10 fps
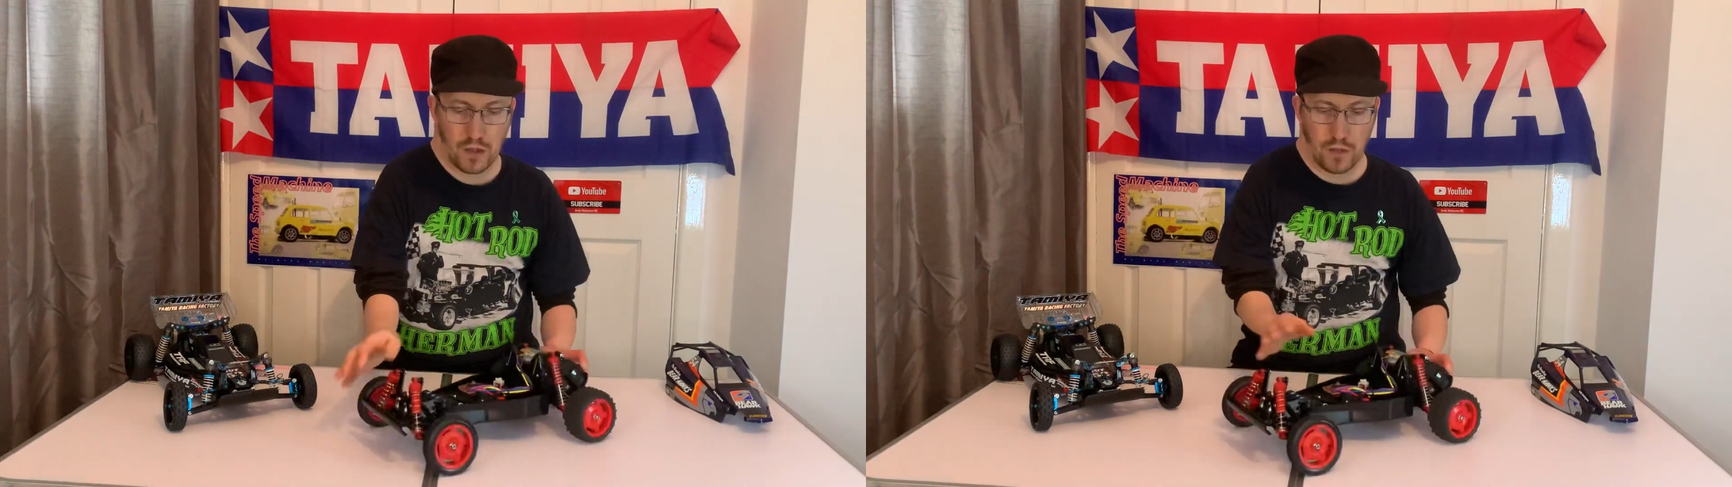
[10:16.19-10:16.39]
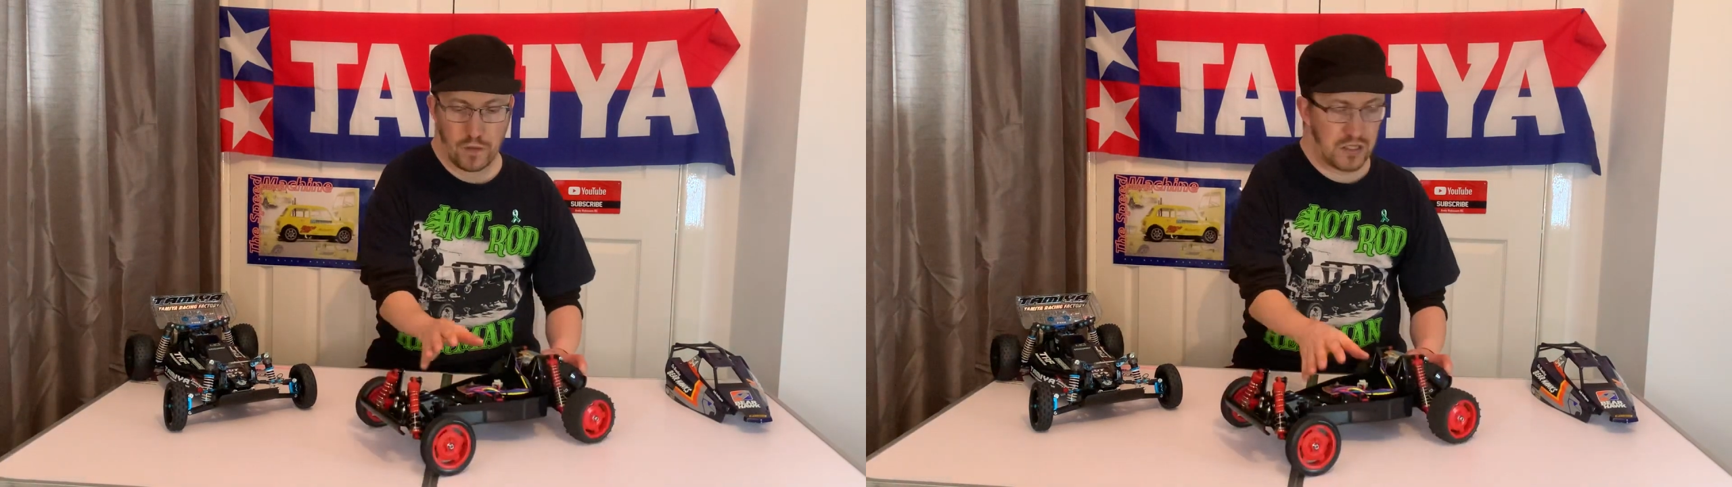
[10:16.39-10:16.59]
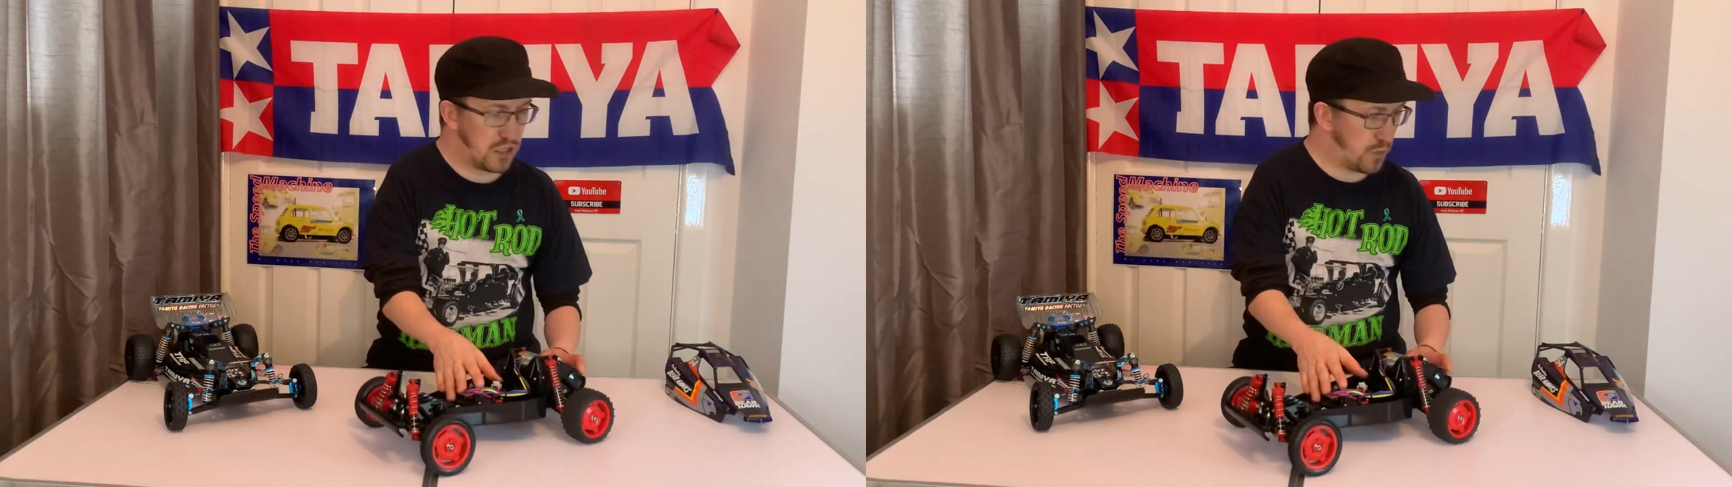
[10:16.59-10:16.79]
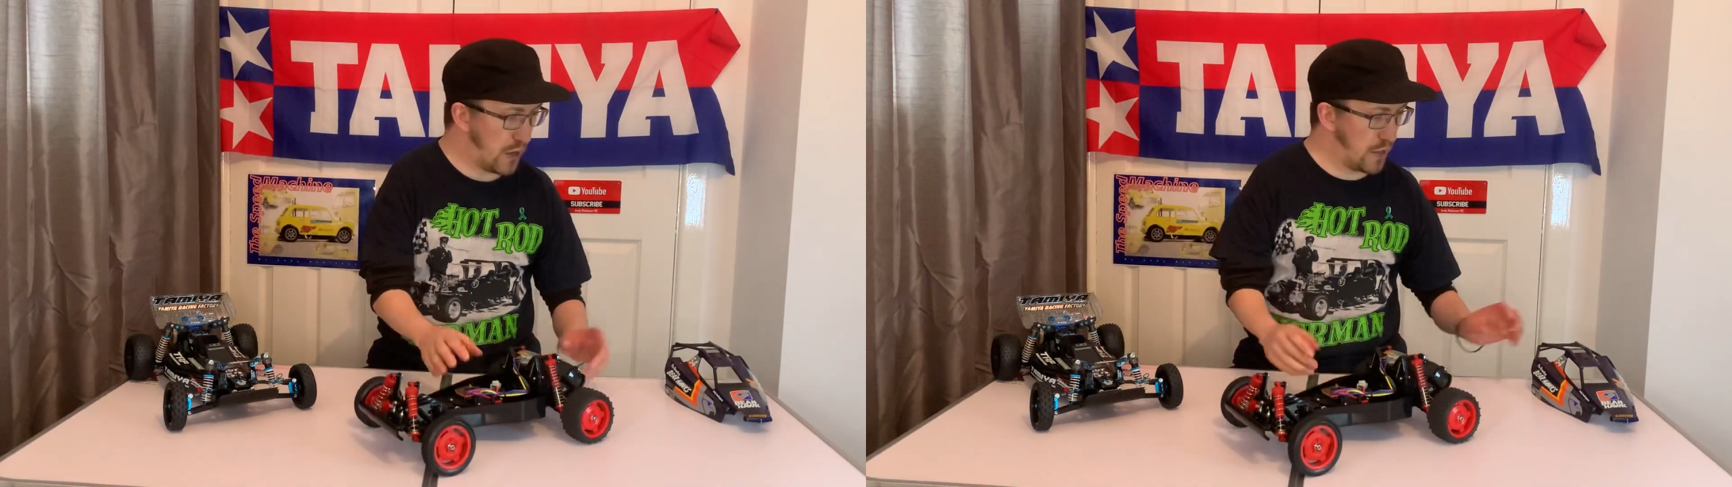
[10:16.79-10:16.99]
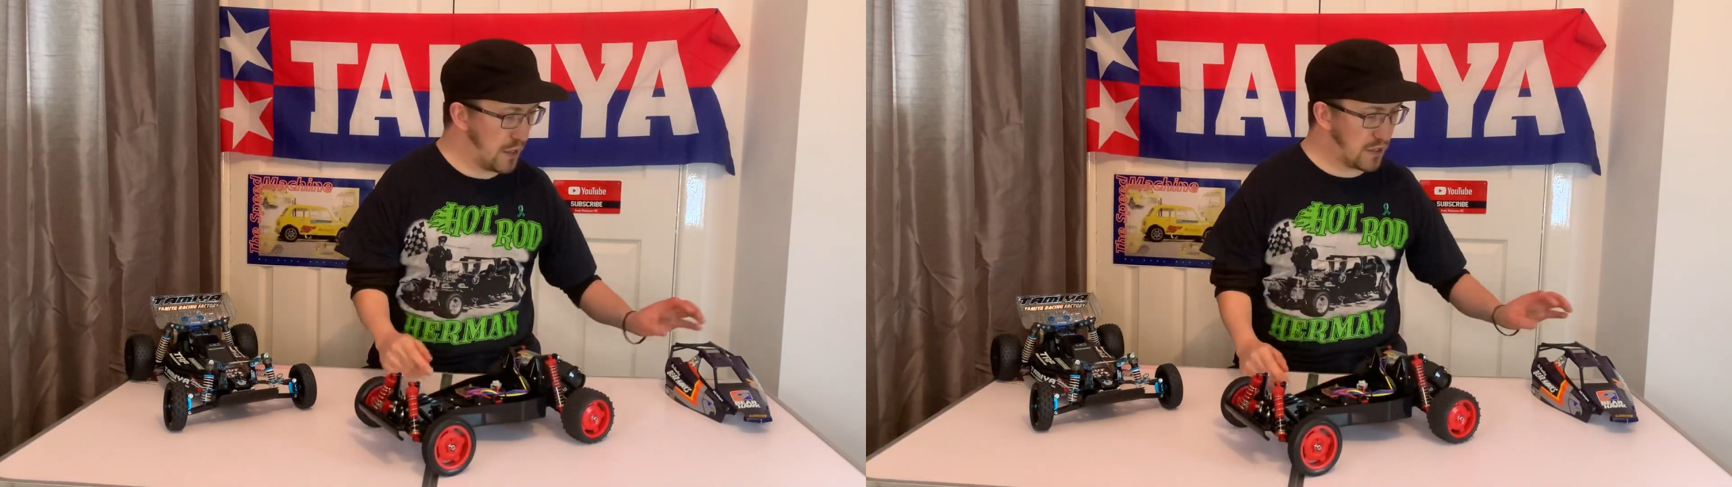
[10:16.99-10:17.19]
this is
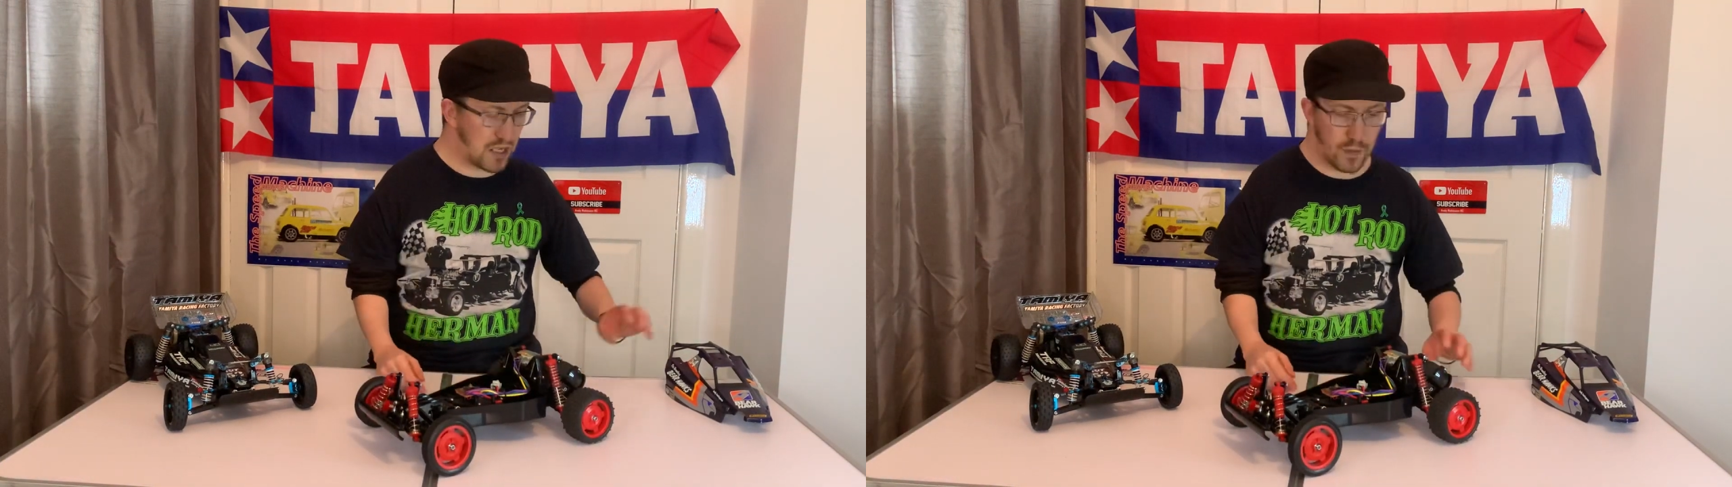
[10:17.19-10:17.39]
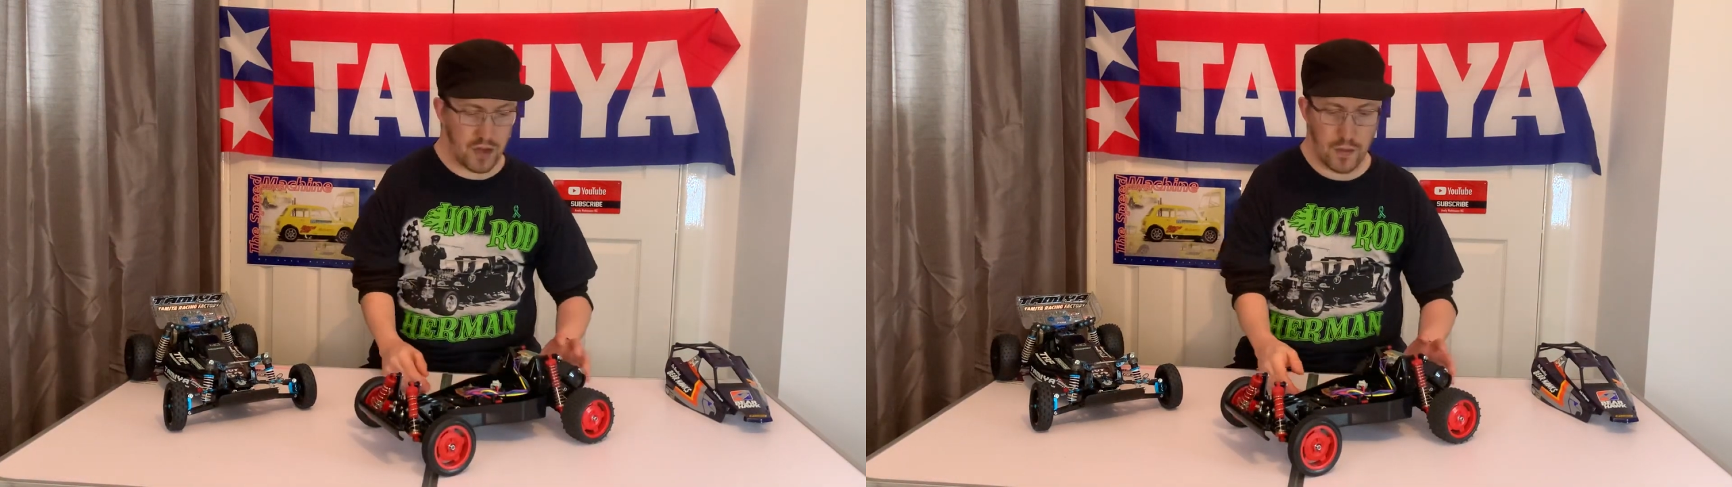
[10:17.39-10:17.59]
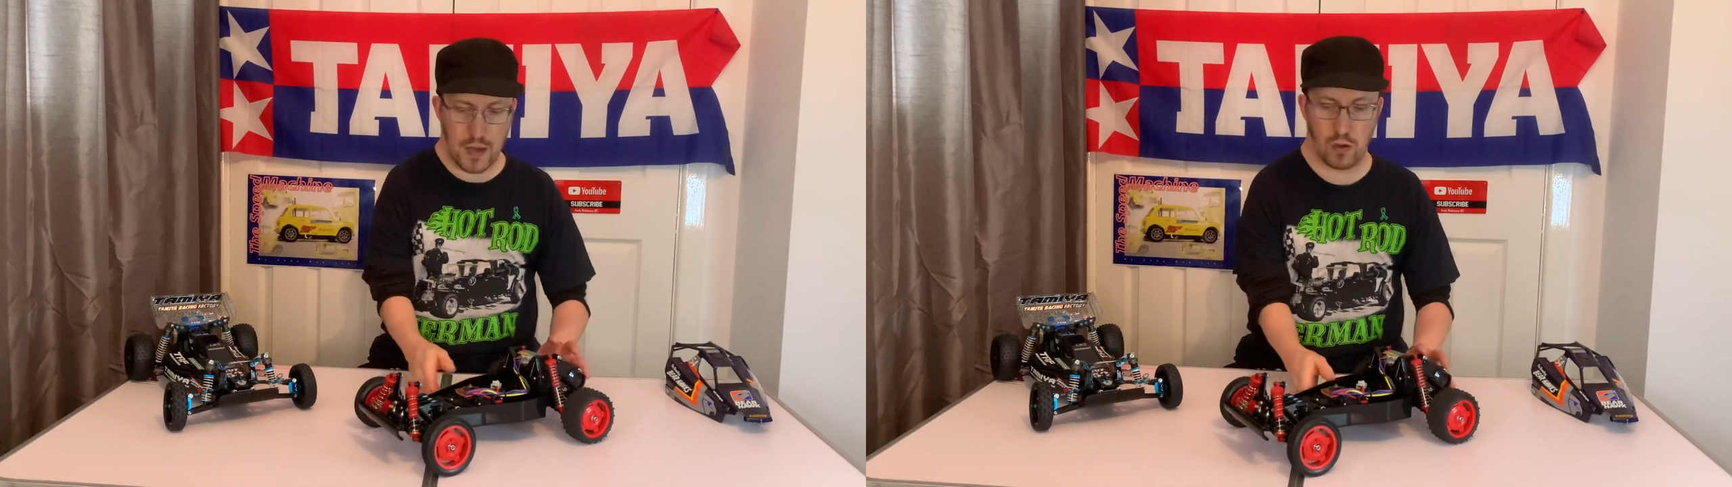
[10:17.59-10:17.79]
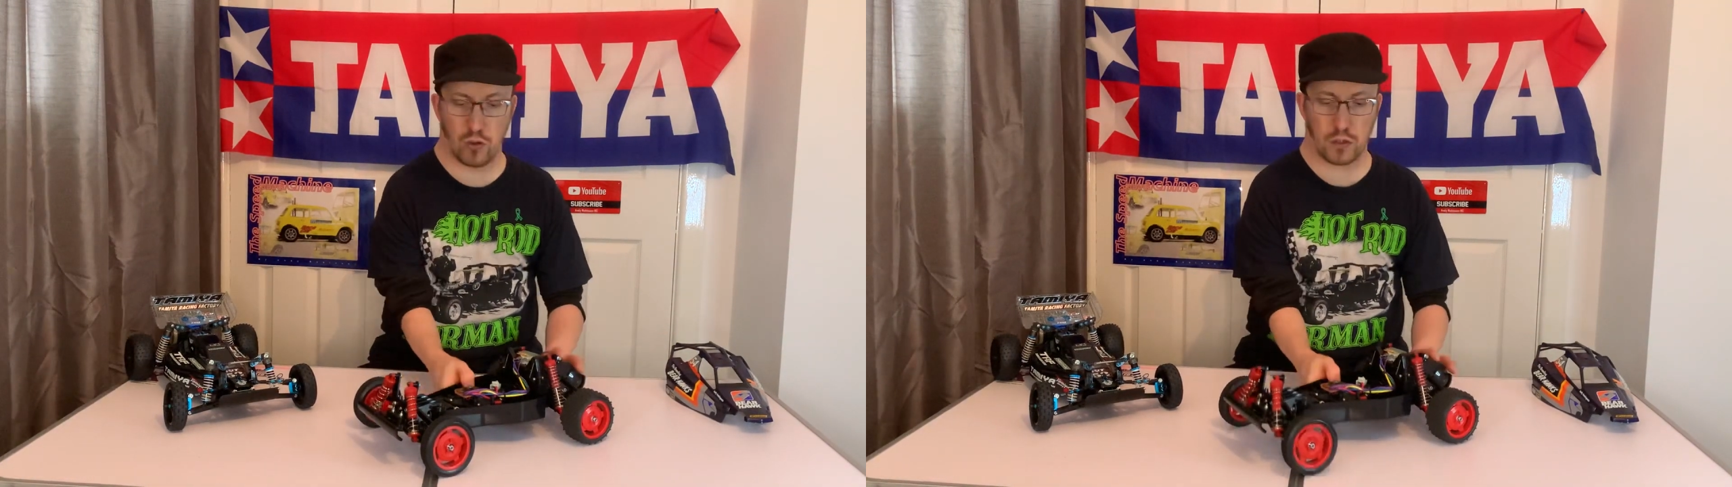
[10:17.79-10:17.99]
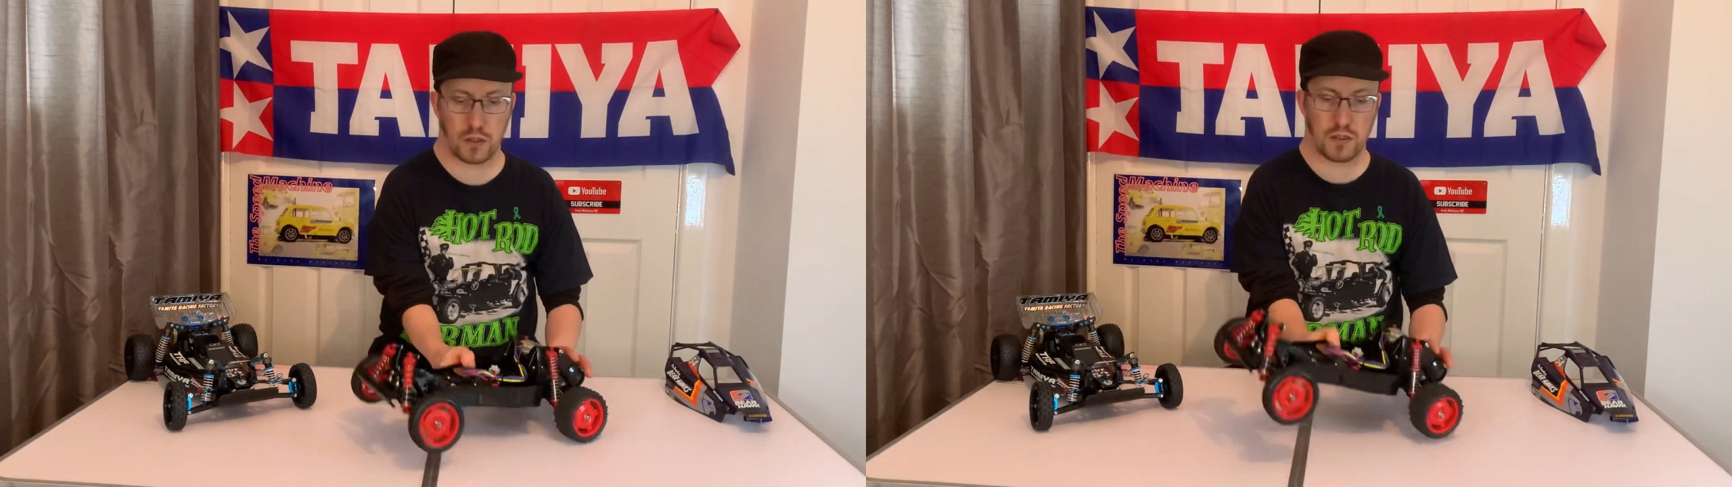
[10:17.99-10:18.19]
my Tamiya Bear
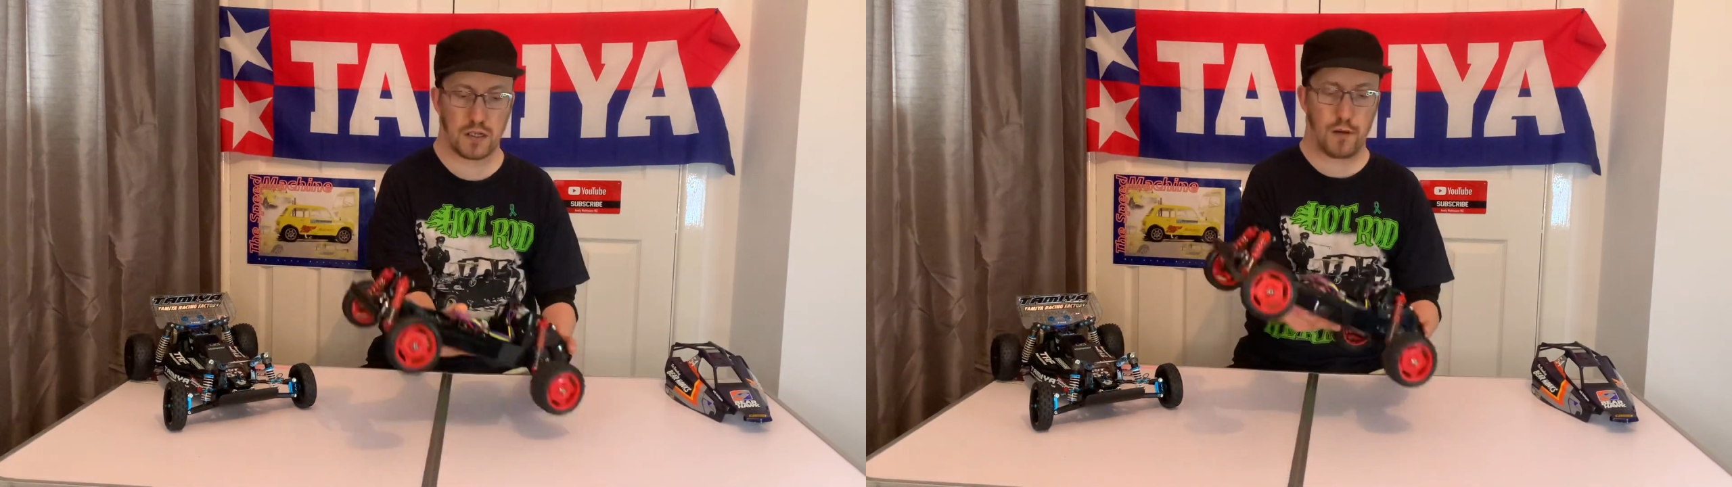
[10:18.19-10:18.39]
Hawk, and